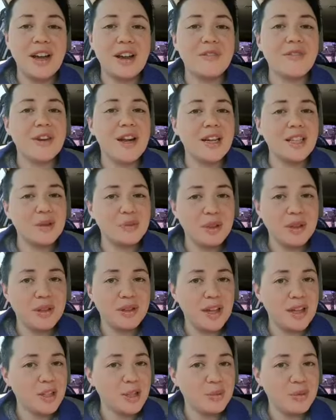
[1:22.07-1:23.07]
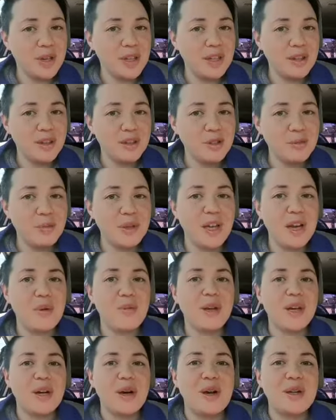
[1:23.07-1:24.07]
I have not spent the last 20 years
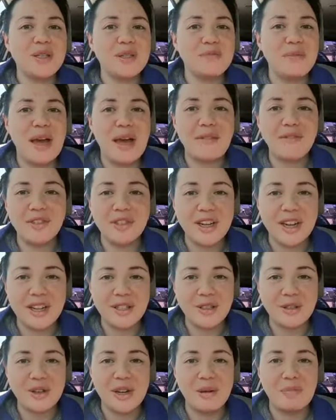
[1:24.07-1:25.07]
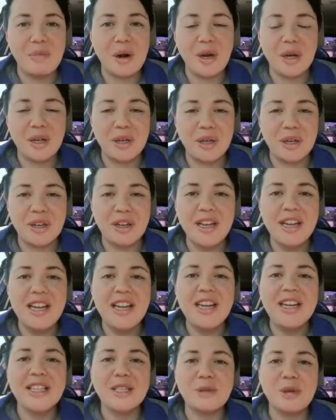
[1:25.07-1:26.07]
becoming an awesome advertiser and marketer,
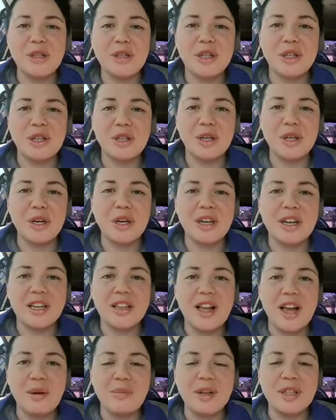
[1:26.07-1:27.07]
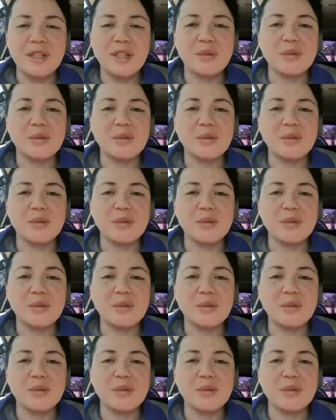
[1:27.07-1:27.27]
especially in the current climate.